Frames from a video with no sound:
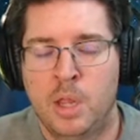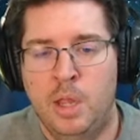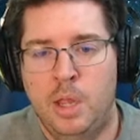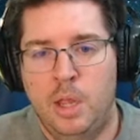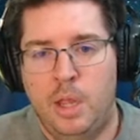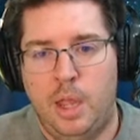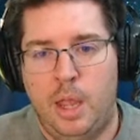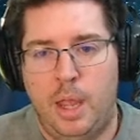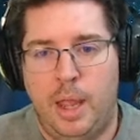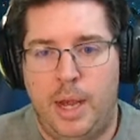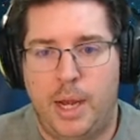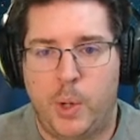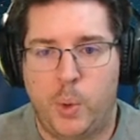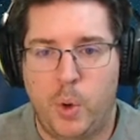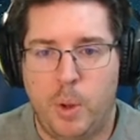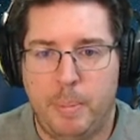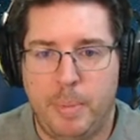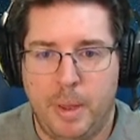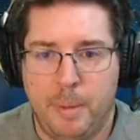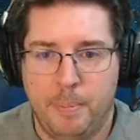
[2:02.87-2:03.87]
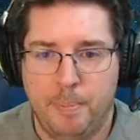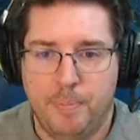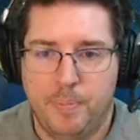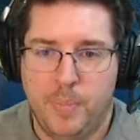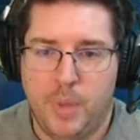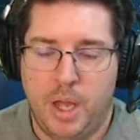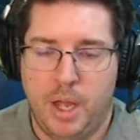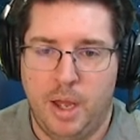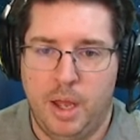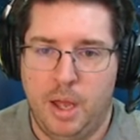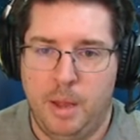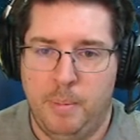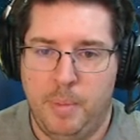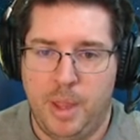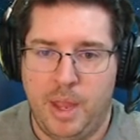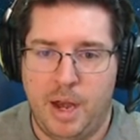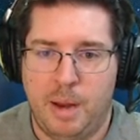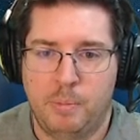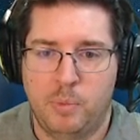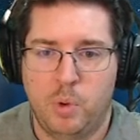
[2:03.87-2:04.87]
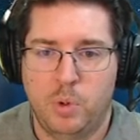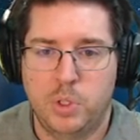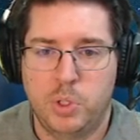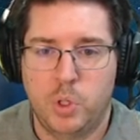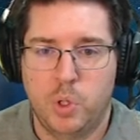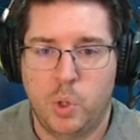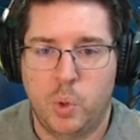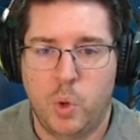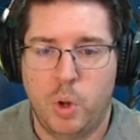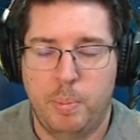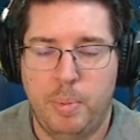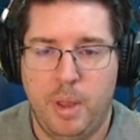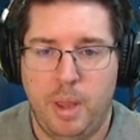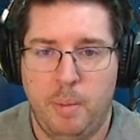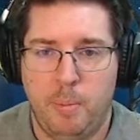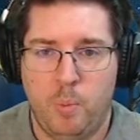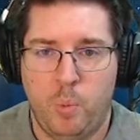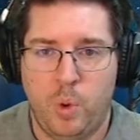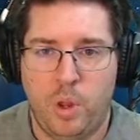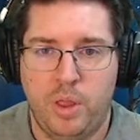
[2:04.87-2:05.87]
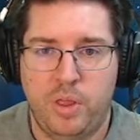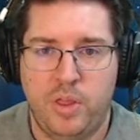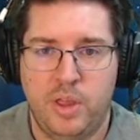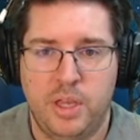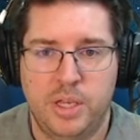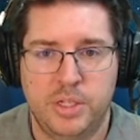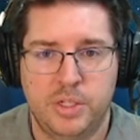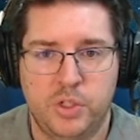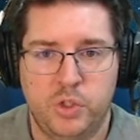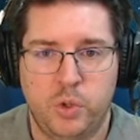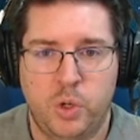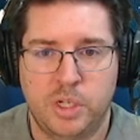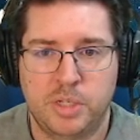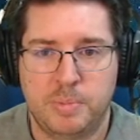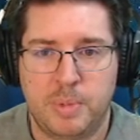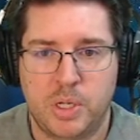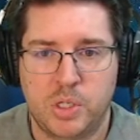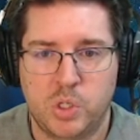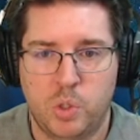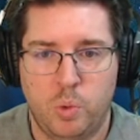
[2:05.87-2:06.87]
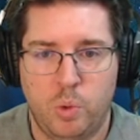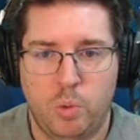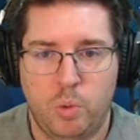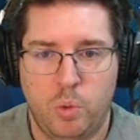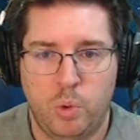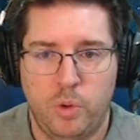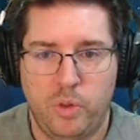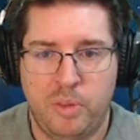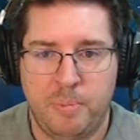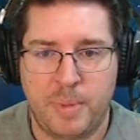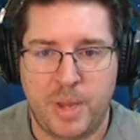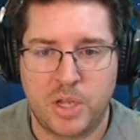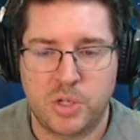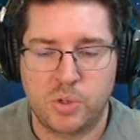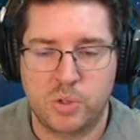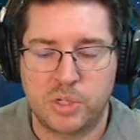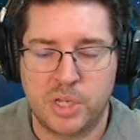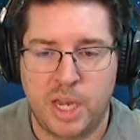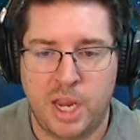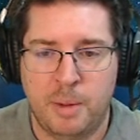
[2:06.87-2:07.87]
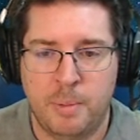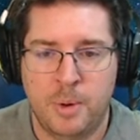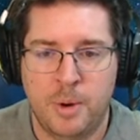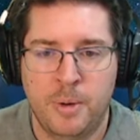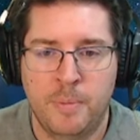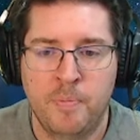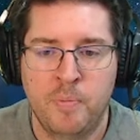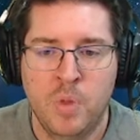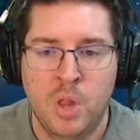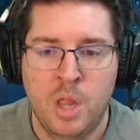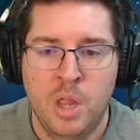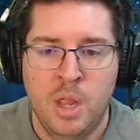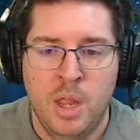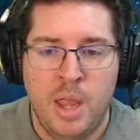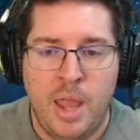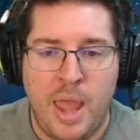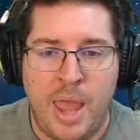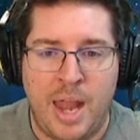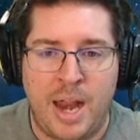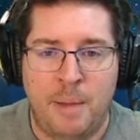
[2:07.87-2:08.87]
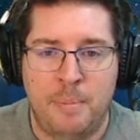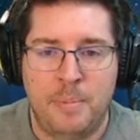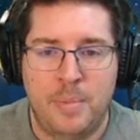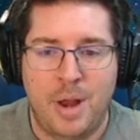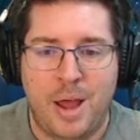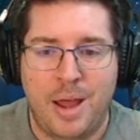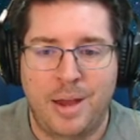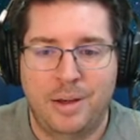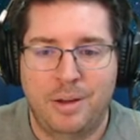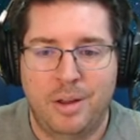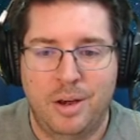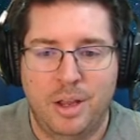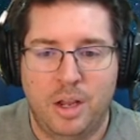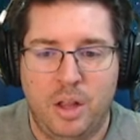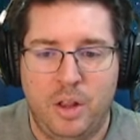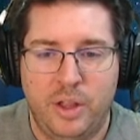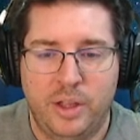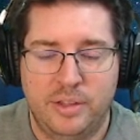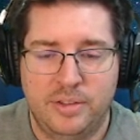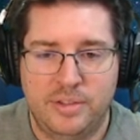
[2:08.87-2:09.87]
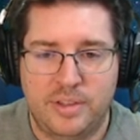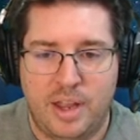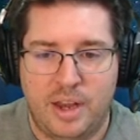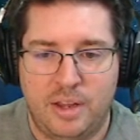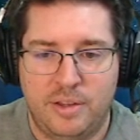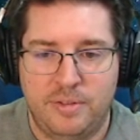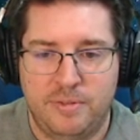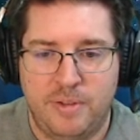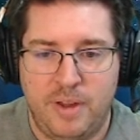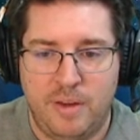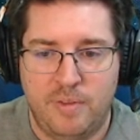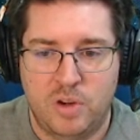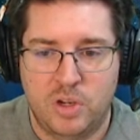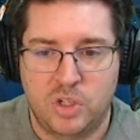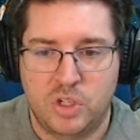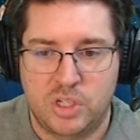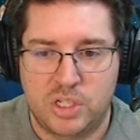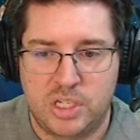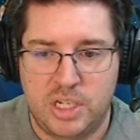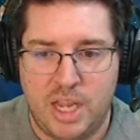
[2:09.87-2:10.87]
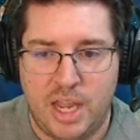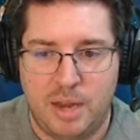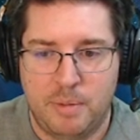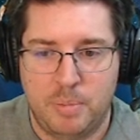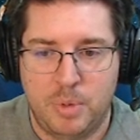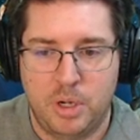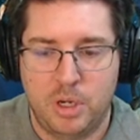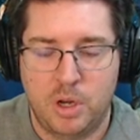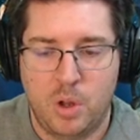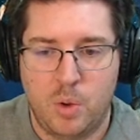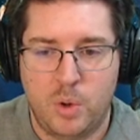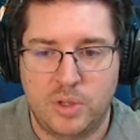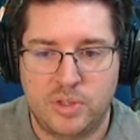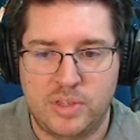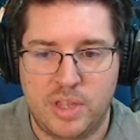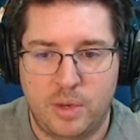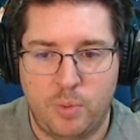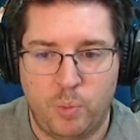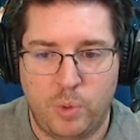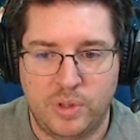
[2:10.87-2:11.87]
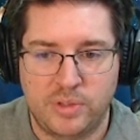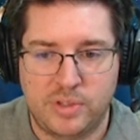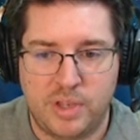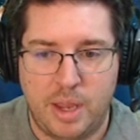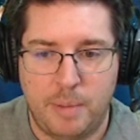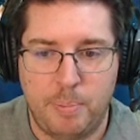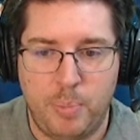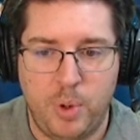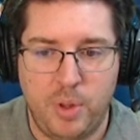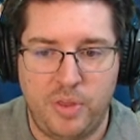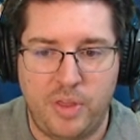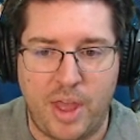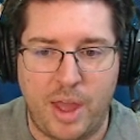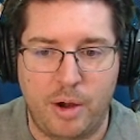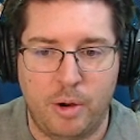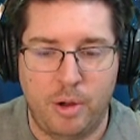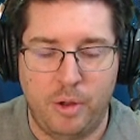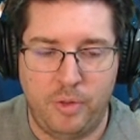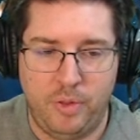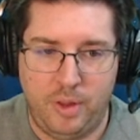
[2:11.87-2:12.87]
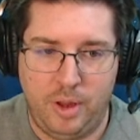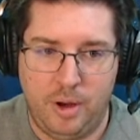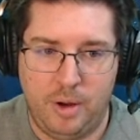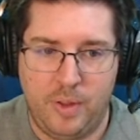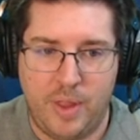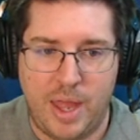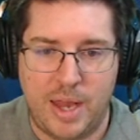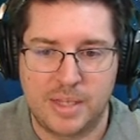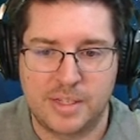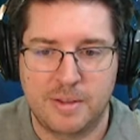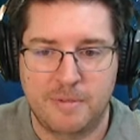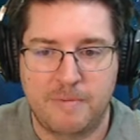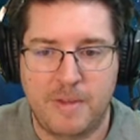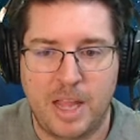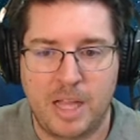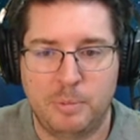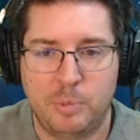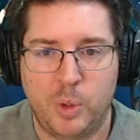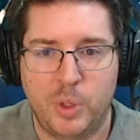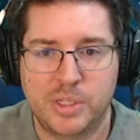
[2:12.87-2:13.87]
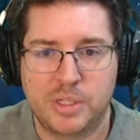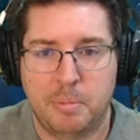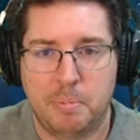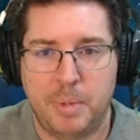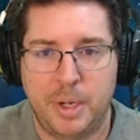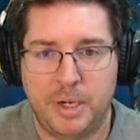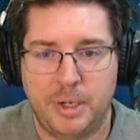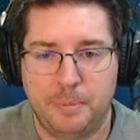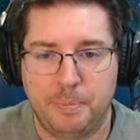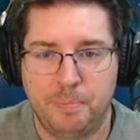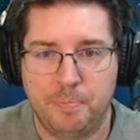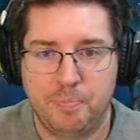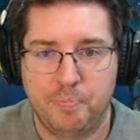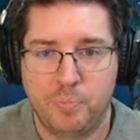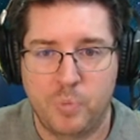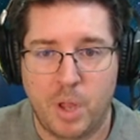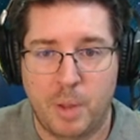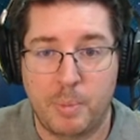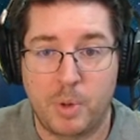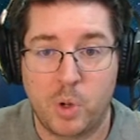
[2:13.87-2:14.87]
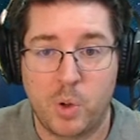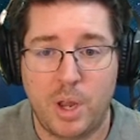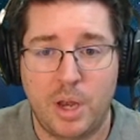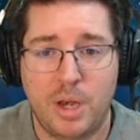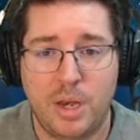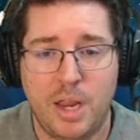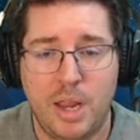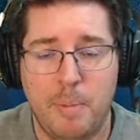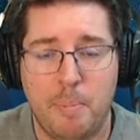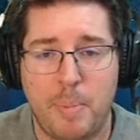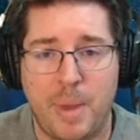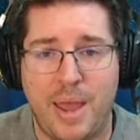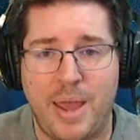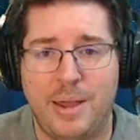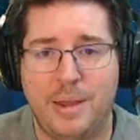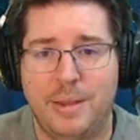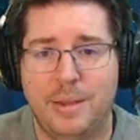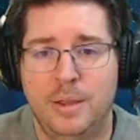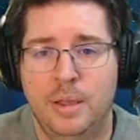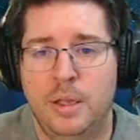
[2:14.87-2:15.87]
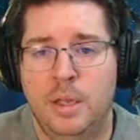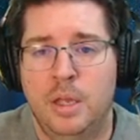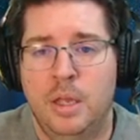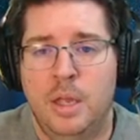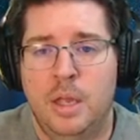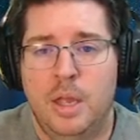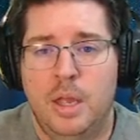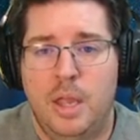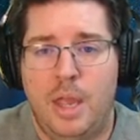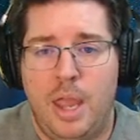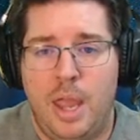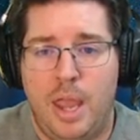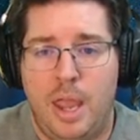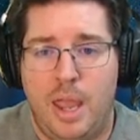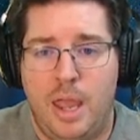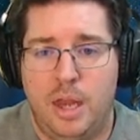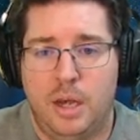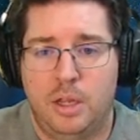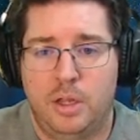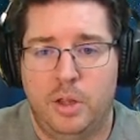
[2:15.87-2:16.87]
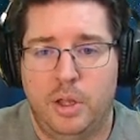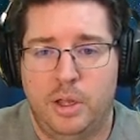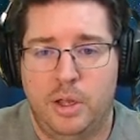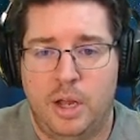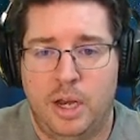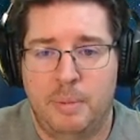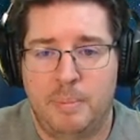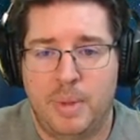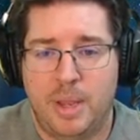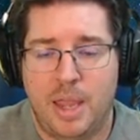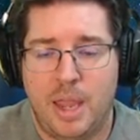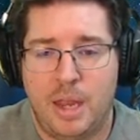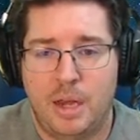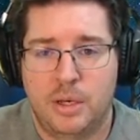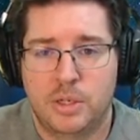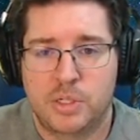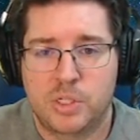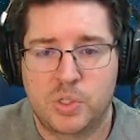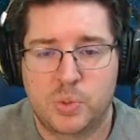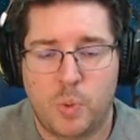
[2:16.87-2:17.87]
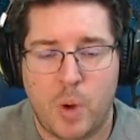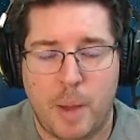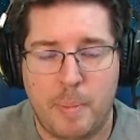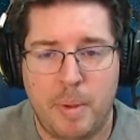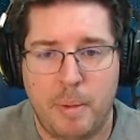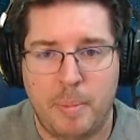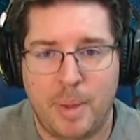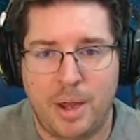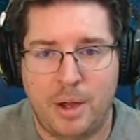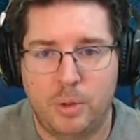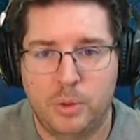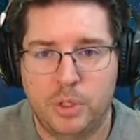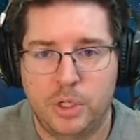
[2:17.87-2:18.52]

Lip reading: and equip him. And I'm going to equip him with his Trustmaster reward, the Master's Hammer. And I'm not going to click set as favorite just yet. But notice that once I put that on there, that is available as a button. I'm going to go ahead and hit back and click on him again, swap him out,